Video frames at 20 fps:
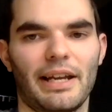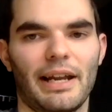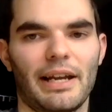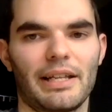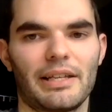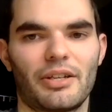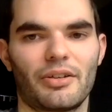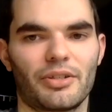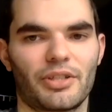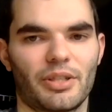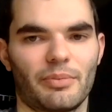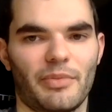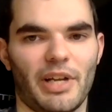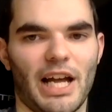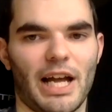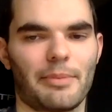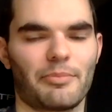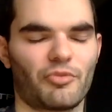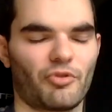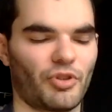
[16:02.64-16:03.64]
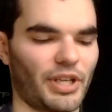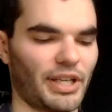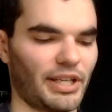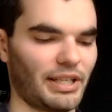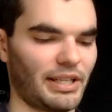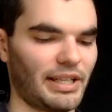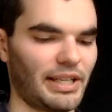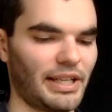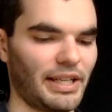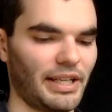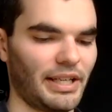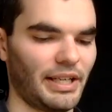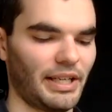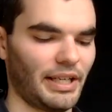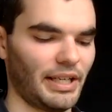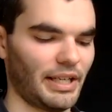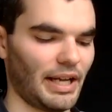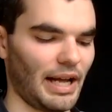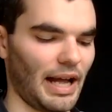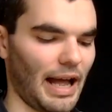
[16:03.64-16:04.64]
any custom games, really.
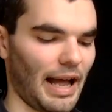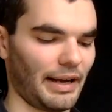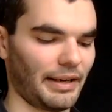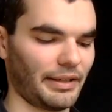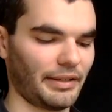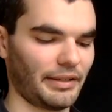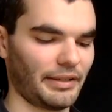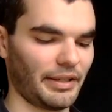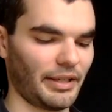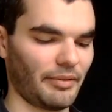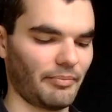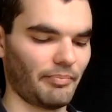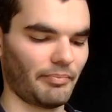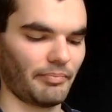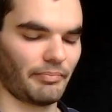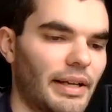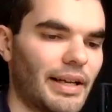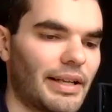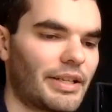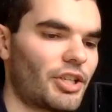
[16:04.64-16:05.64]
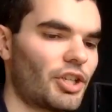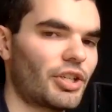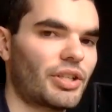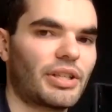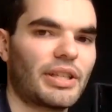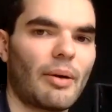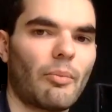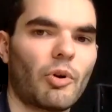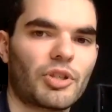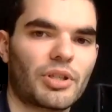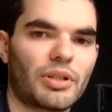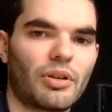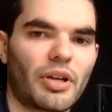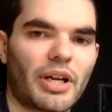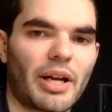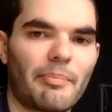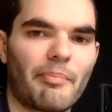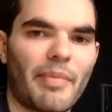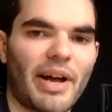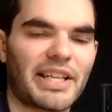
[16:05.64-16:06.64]
And there wasn't
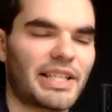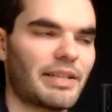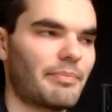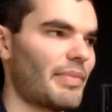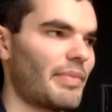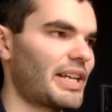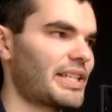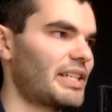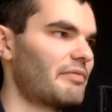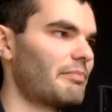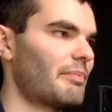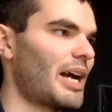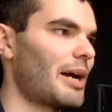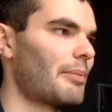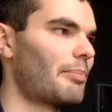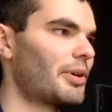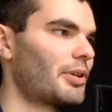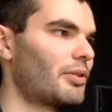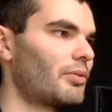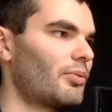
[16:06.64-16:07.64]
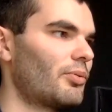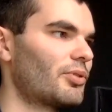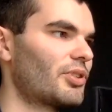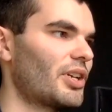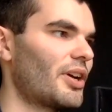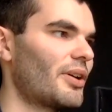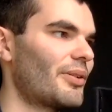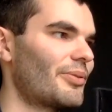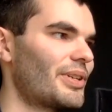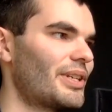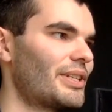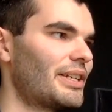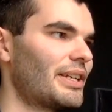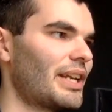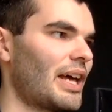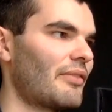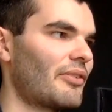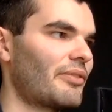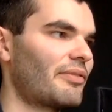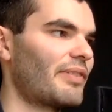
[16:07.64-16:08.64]
like a massive map, and also you didn't
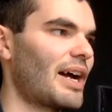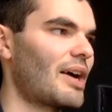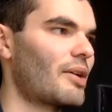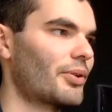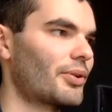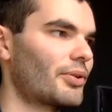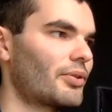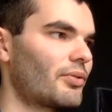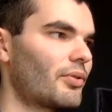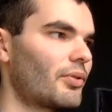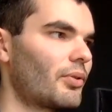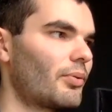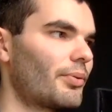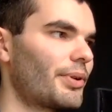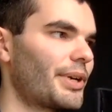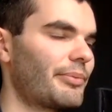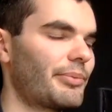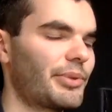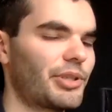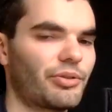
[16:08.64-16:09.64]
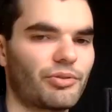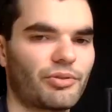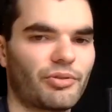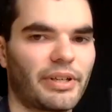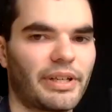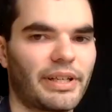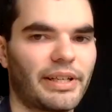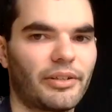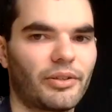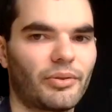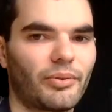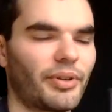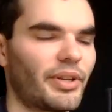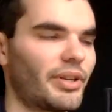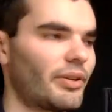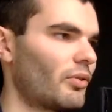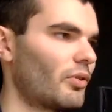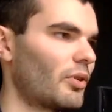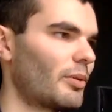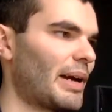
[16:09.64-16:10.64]
have a Falcon or a Hornet, which was really annoying,
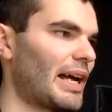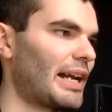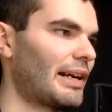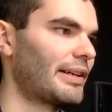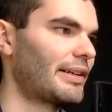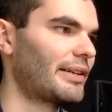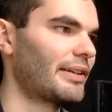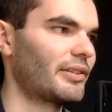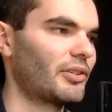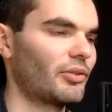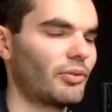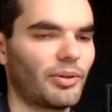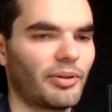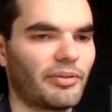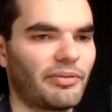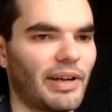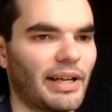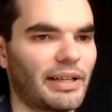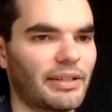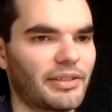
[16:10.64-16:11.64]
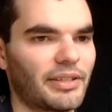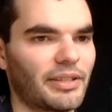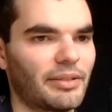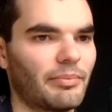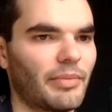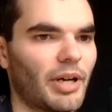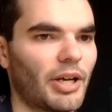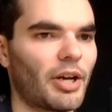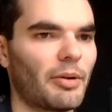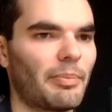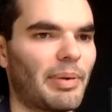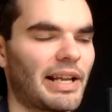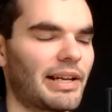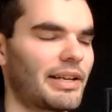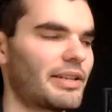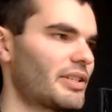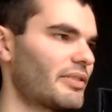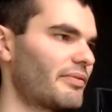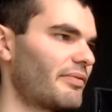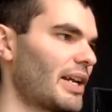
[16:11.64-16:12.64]
or a Pelican or a Phantom. I know
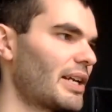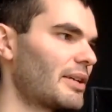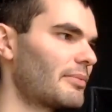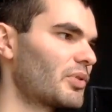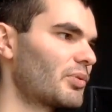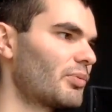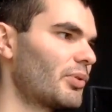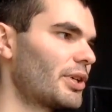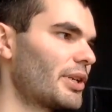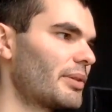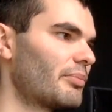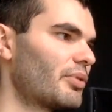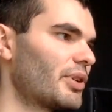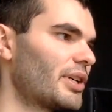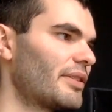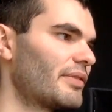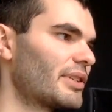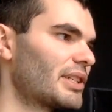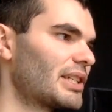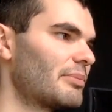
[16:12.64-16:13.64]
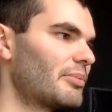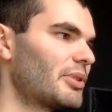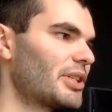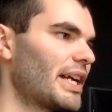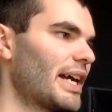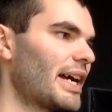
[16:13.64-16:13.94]
Pelicans and Phantoms weren't in previously, but